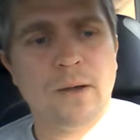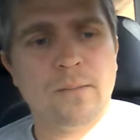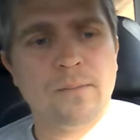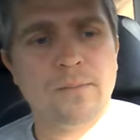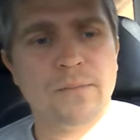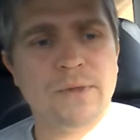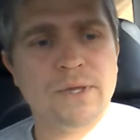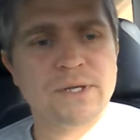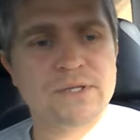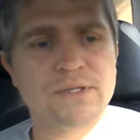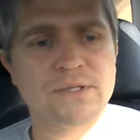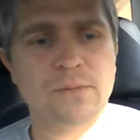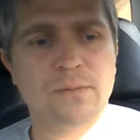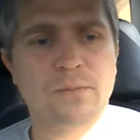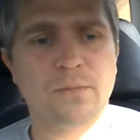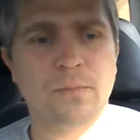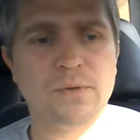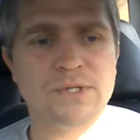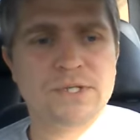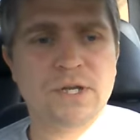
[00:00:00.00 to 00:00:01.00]
this
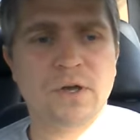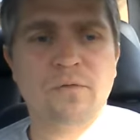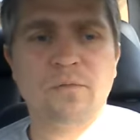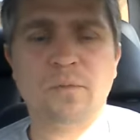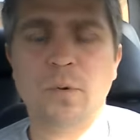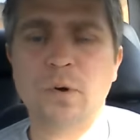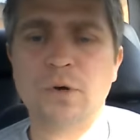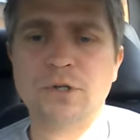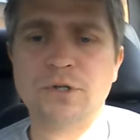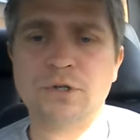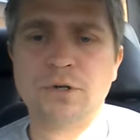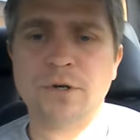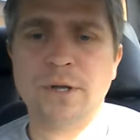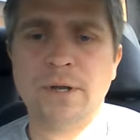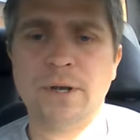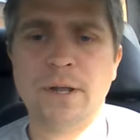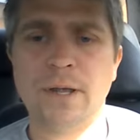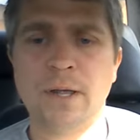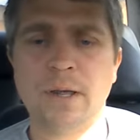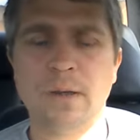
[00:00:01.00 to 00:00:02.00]
self portrait
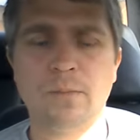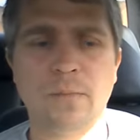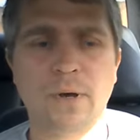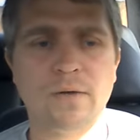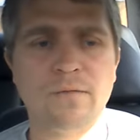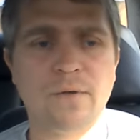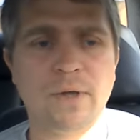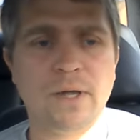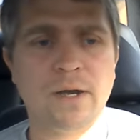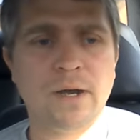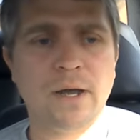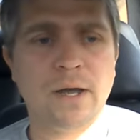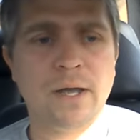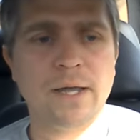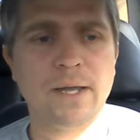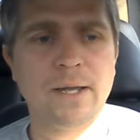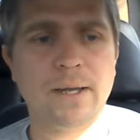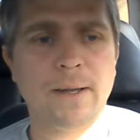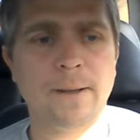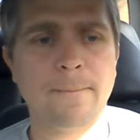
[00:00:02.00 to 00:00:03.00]
by Van
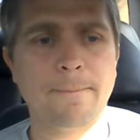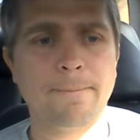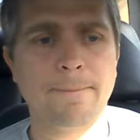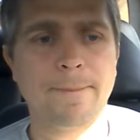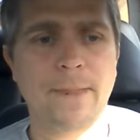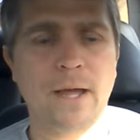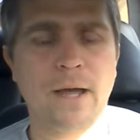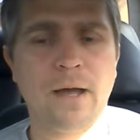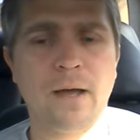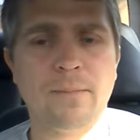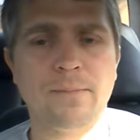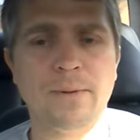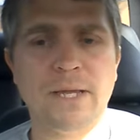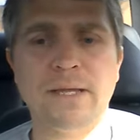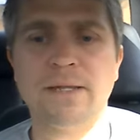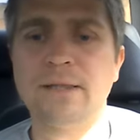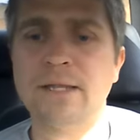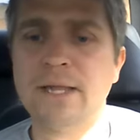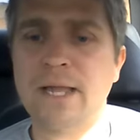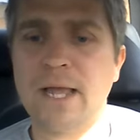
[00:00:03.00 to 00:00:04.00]
Eyck in
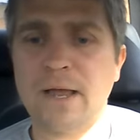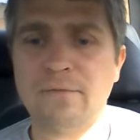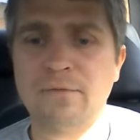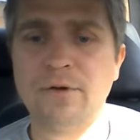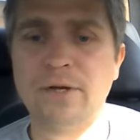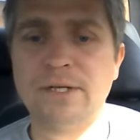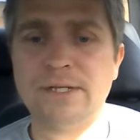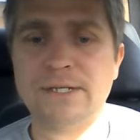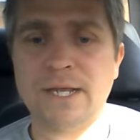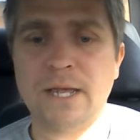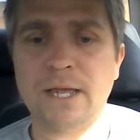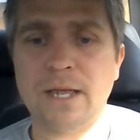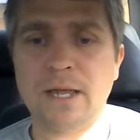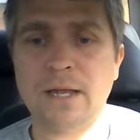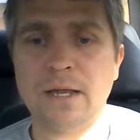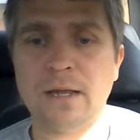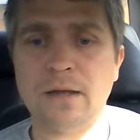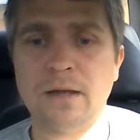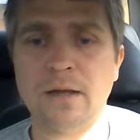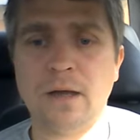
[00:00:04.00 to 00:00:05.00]
the
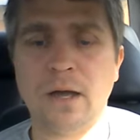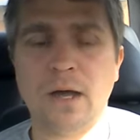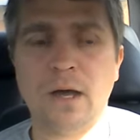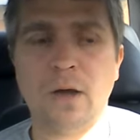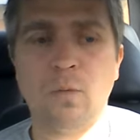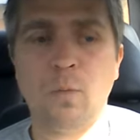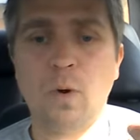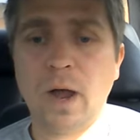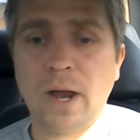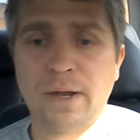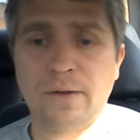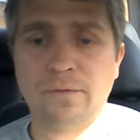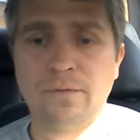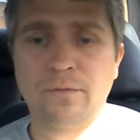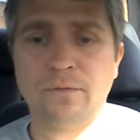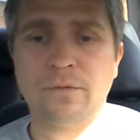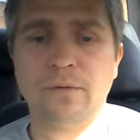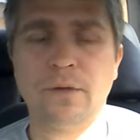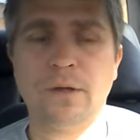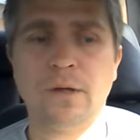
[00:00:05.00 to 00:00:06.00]
everyday wife
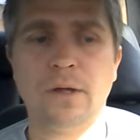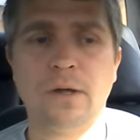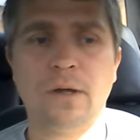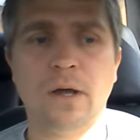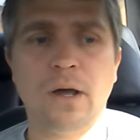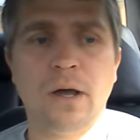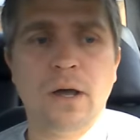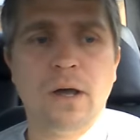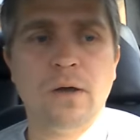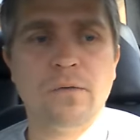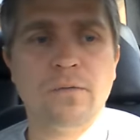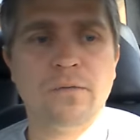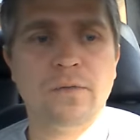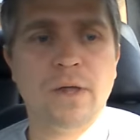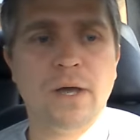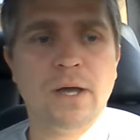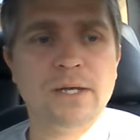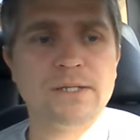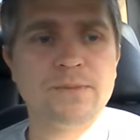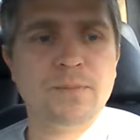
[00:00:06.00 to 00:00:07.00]
of the
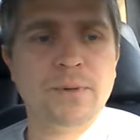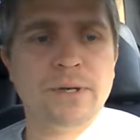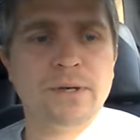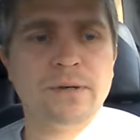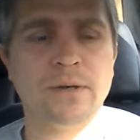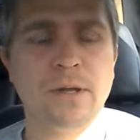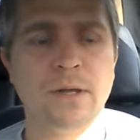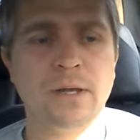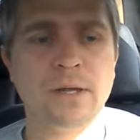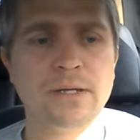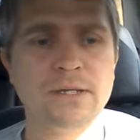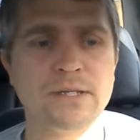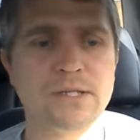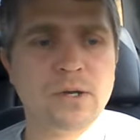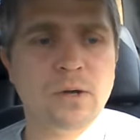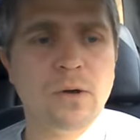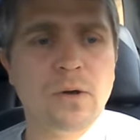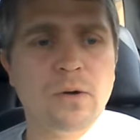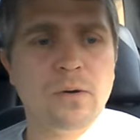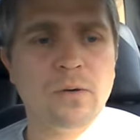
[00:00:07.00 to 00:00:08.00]
husband.
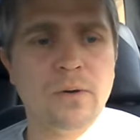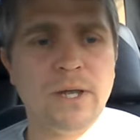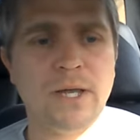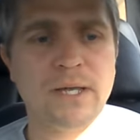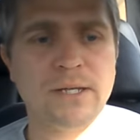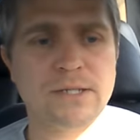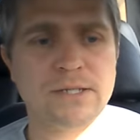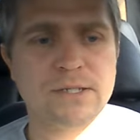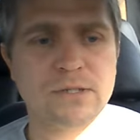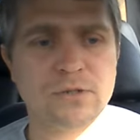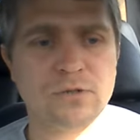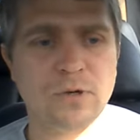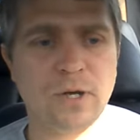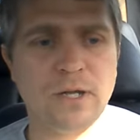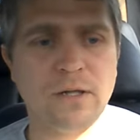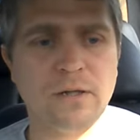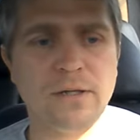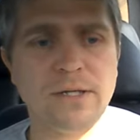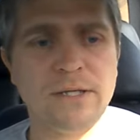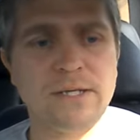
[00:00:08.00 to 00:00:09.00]
So it's
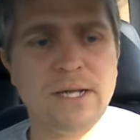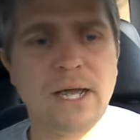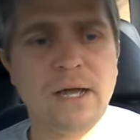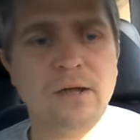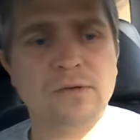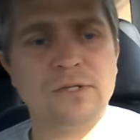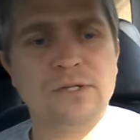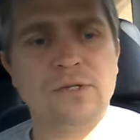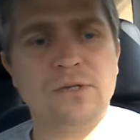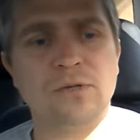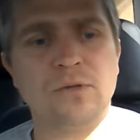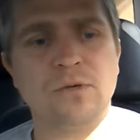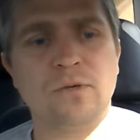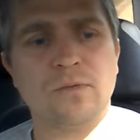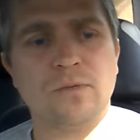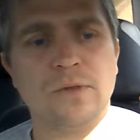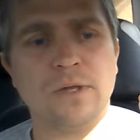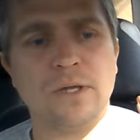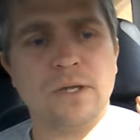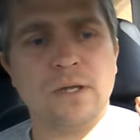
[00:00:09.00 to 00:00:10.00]
trickling down to
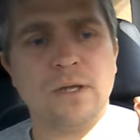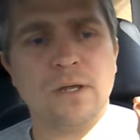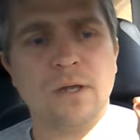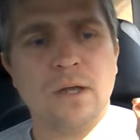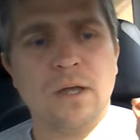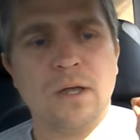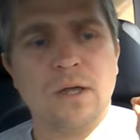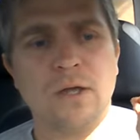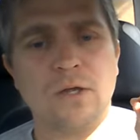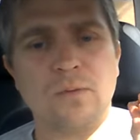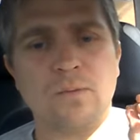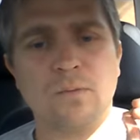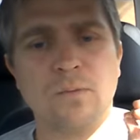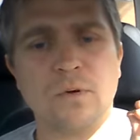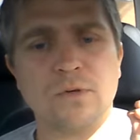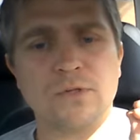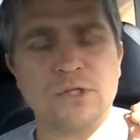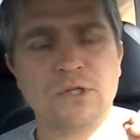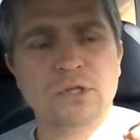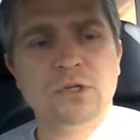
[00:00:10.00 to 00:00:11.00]
the
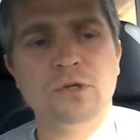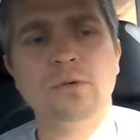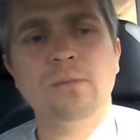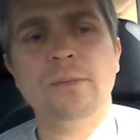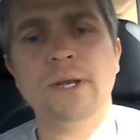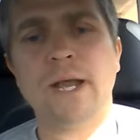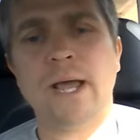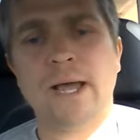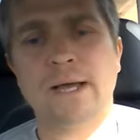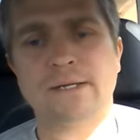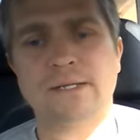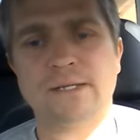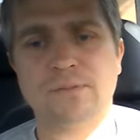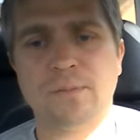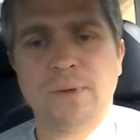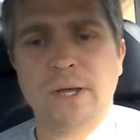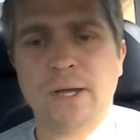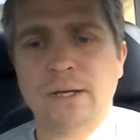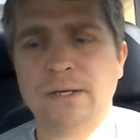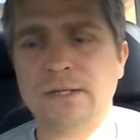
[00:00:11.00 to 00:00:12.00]
most human
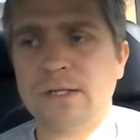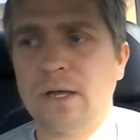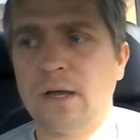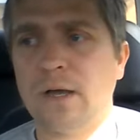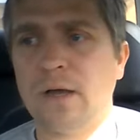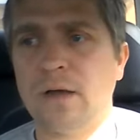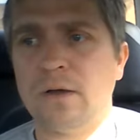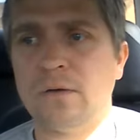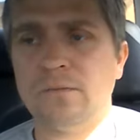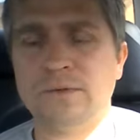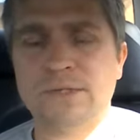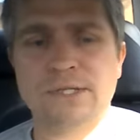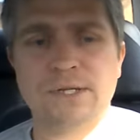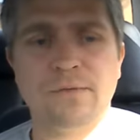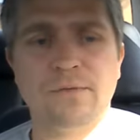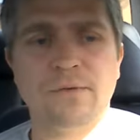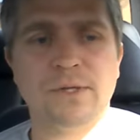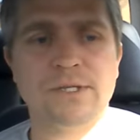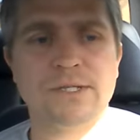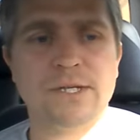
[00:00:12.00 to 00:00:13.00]
aspect of
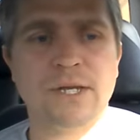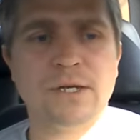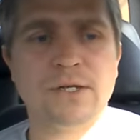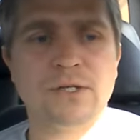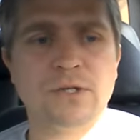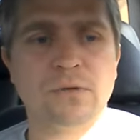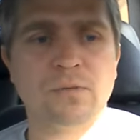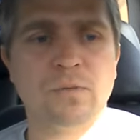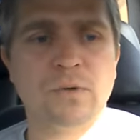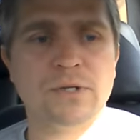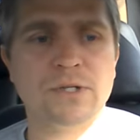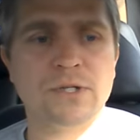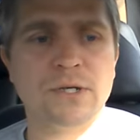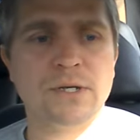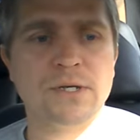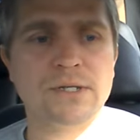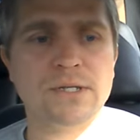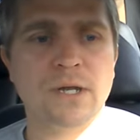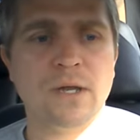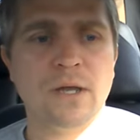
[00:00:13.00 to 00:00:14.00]
civilization, which
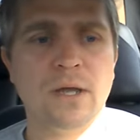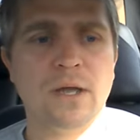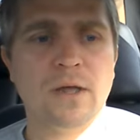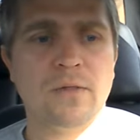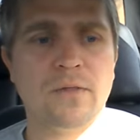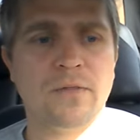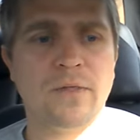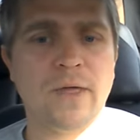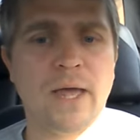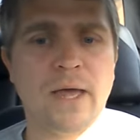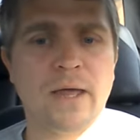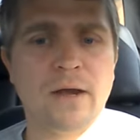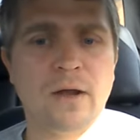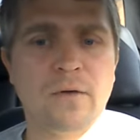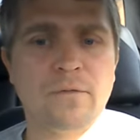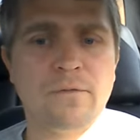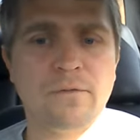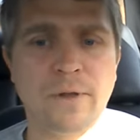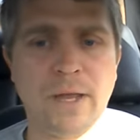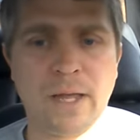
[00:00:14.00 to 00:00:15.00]
is that of
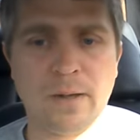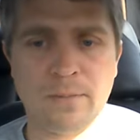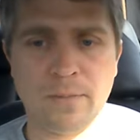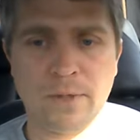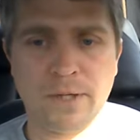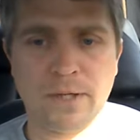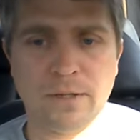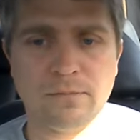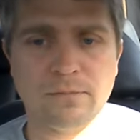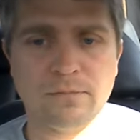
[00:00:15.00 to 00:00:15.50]
family.